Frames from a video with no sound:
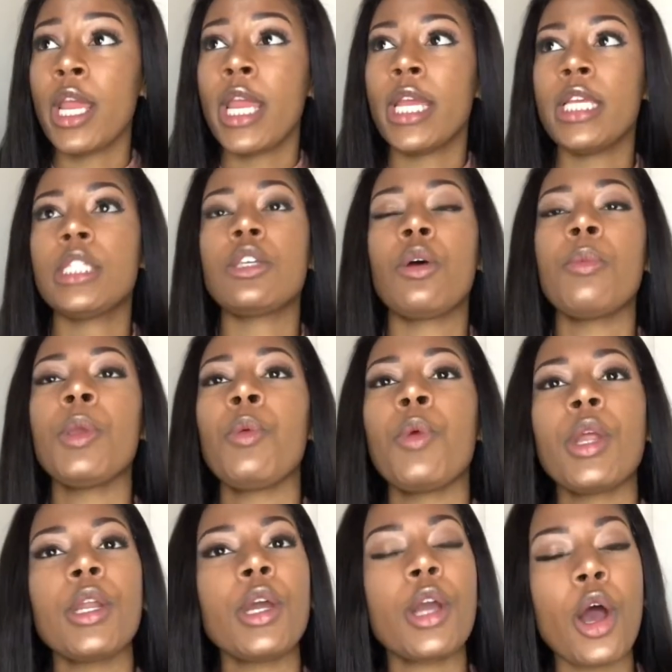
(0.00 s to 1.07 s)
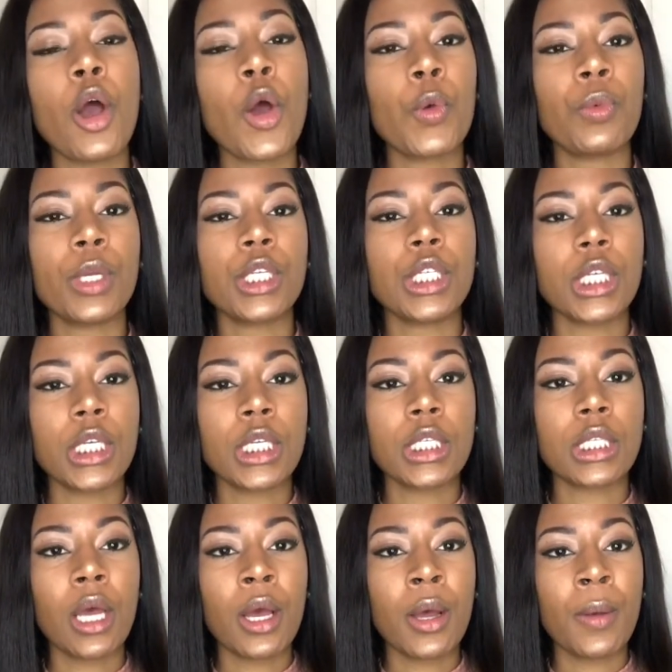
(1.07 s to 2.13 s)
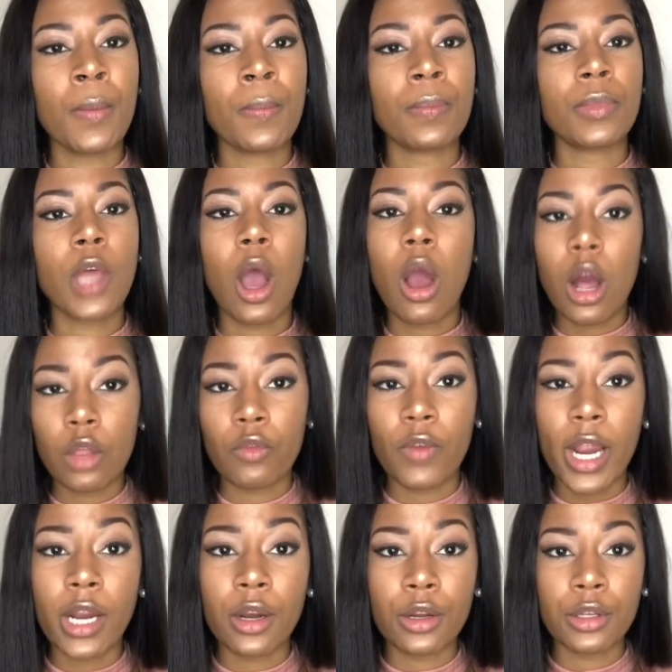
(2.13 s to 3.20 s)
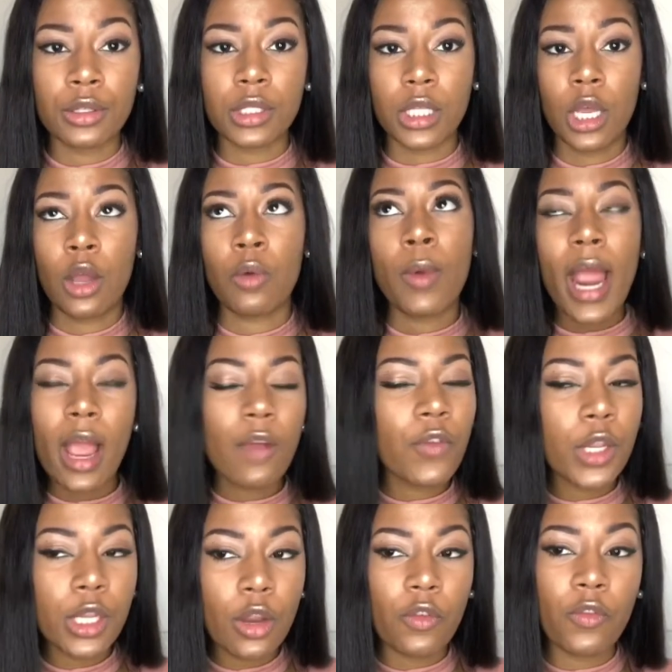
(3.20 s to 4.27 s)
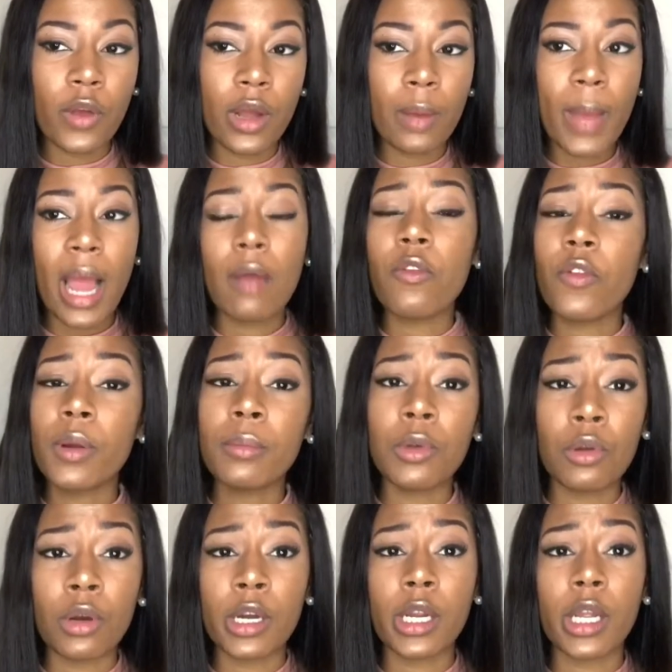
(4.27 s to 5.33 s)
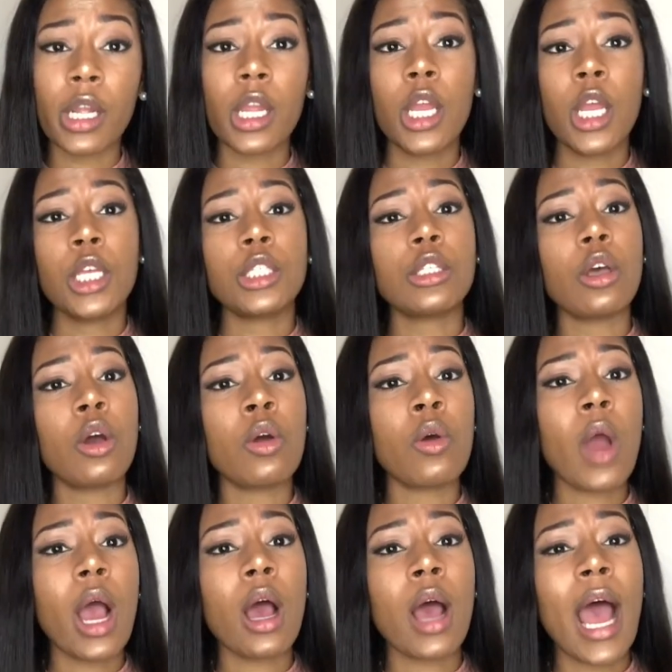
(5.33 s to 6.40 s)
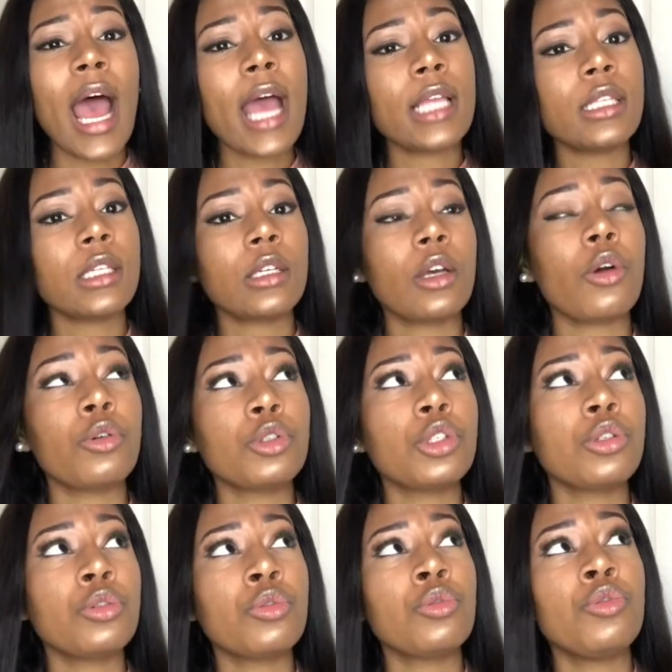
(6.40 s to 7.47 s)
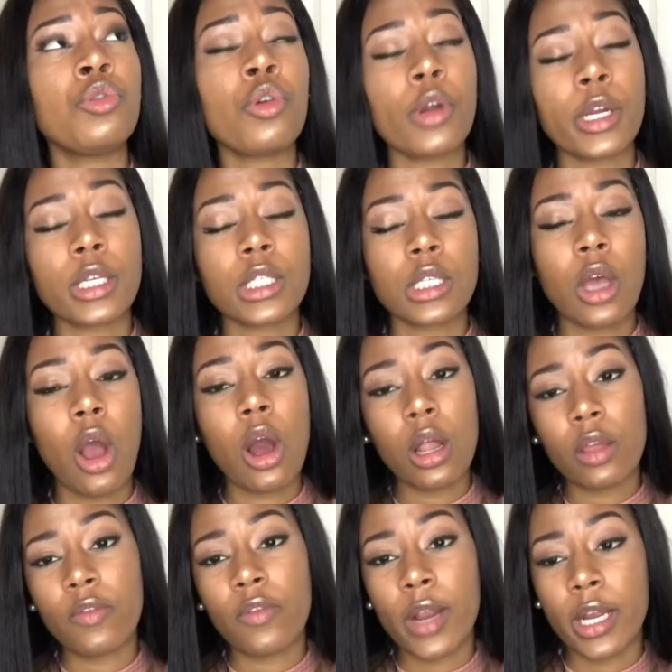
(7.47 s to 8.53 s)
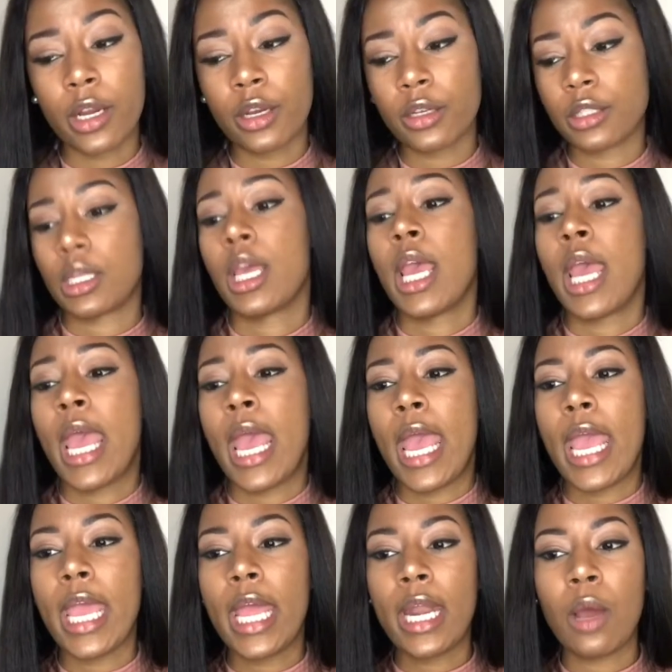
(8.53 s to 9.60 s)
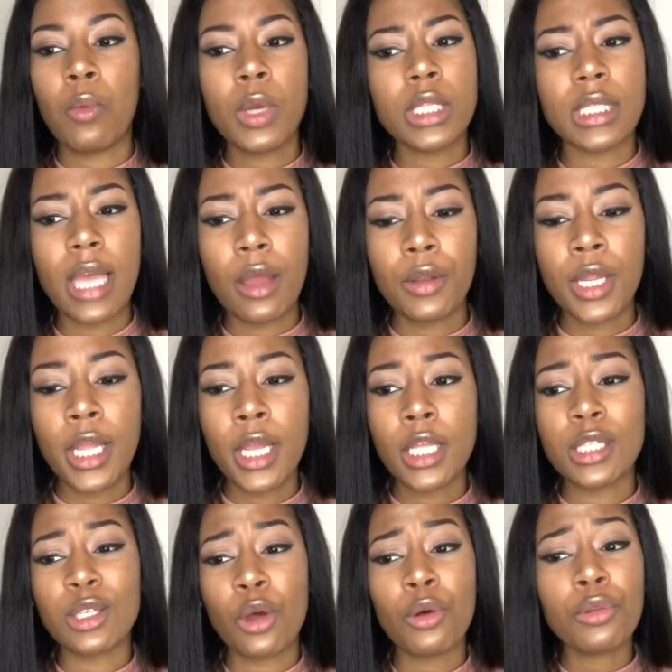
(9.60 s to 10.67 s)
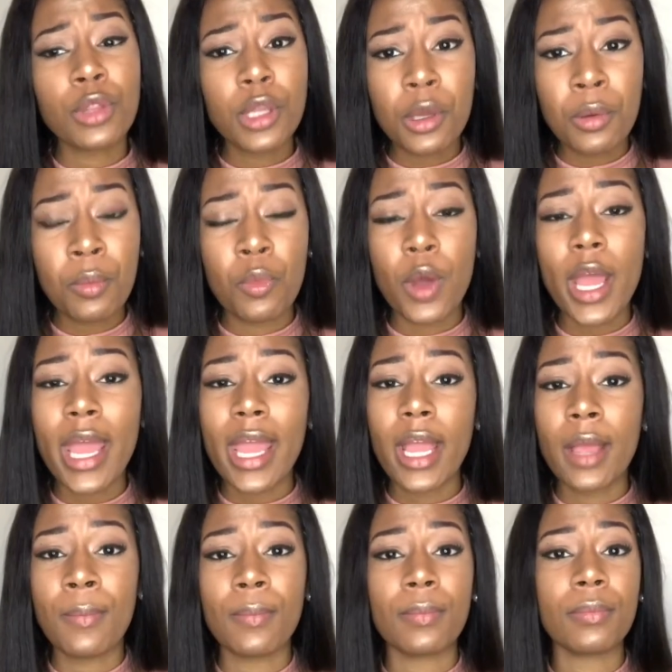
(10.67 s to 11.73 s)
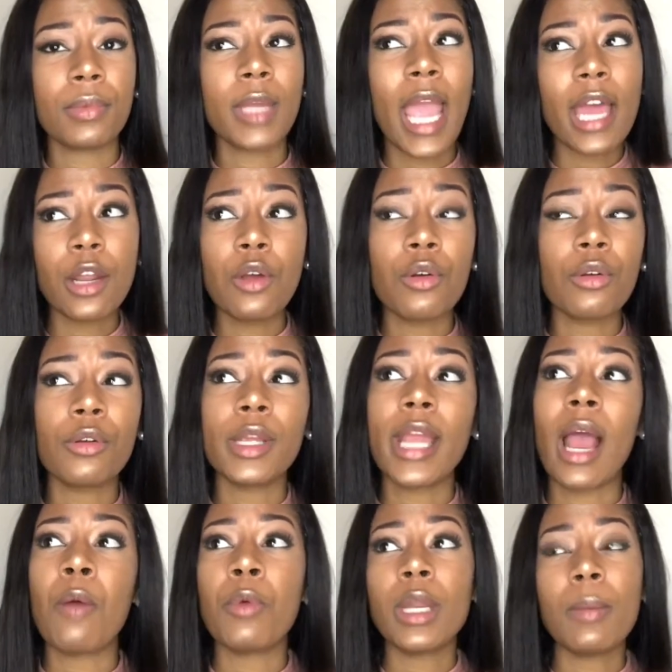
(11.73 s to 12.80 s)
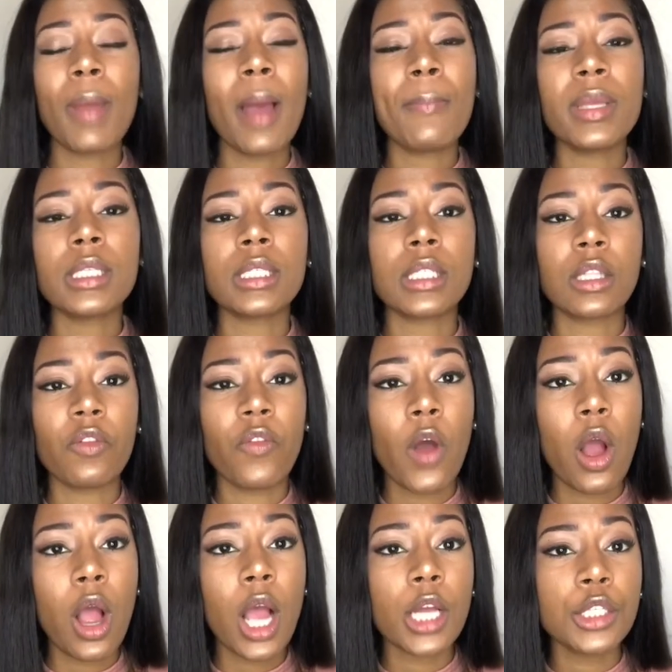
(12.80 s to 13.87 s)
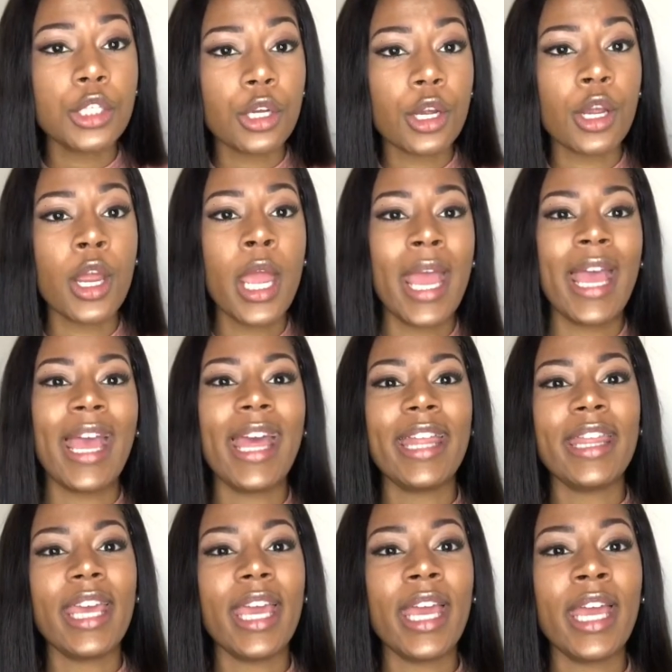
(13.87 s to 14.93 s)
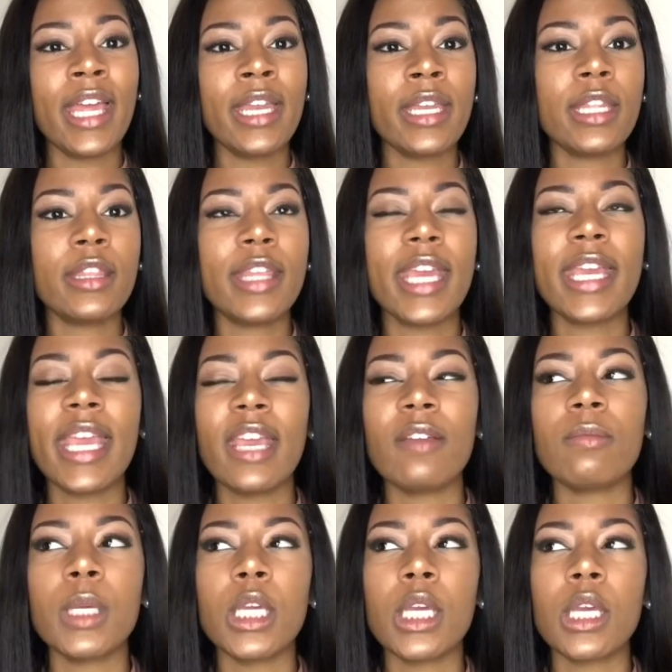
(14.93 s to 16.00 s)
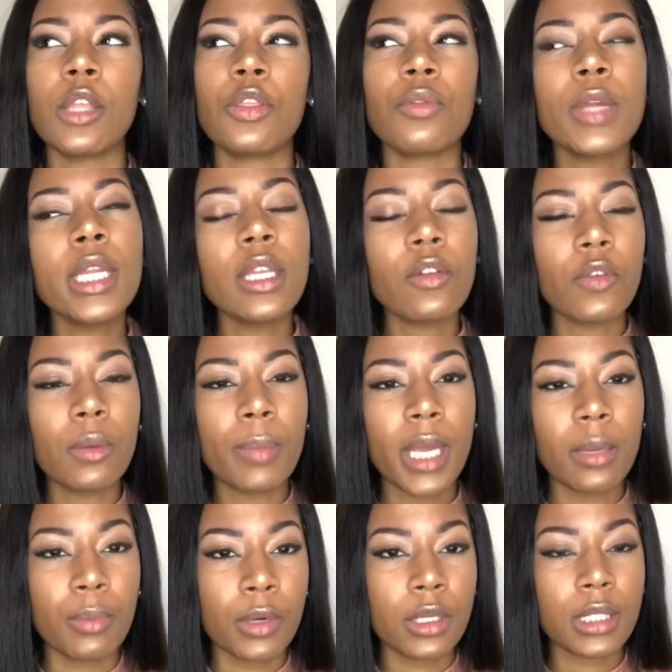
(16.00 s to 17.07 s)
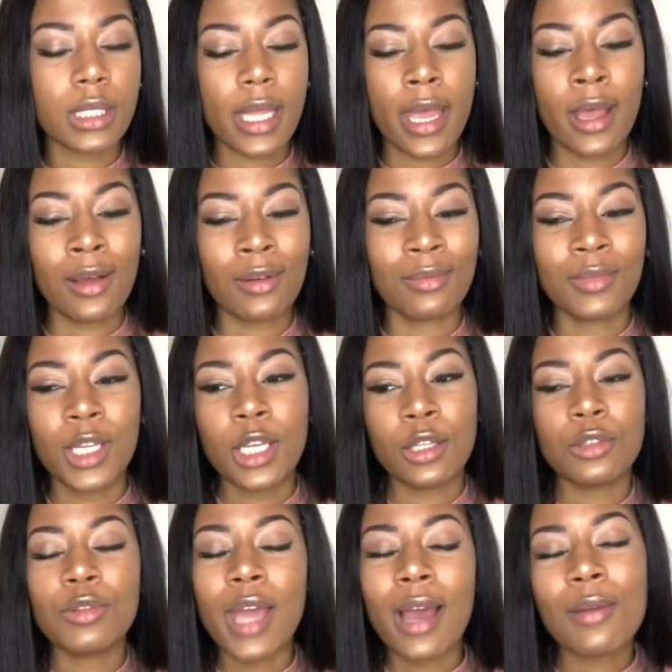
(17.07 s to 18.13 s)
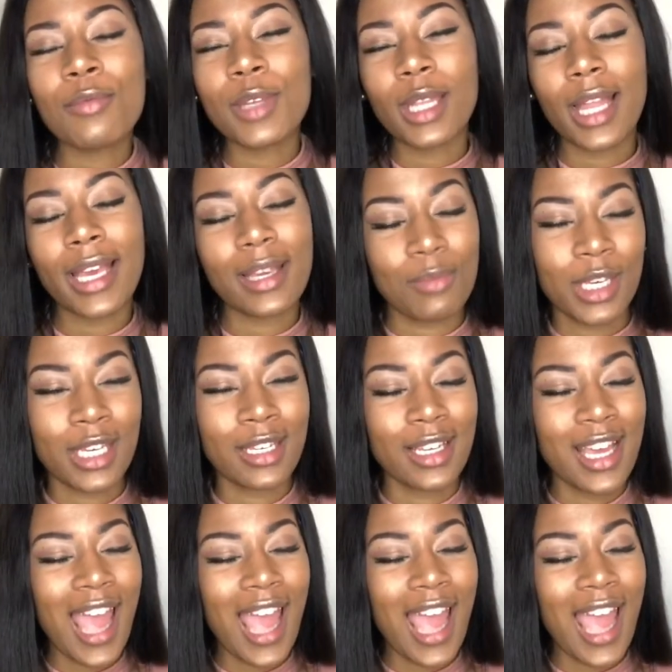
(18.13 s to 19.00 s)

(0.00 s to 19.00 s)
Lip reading: He told me where to go, which is the Hall of Records, wherever you're from. I'm from Newark, so I had to go to Newark's Hall of Records. And I went down there, told them what category I wanted my business to fall under, and then they gave me 3 different papers. Now, do not be like me.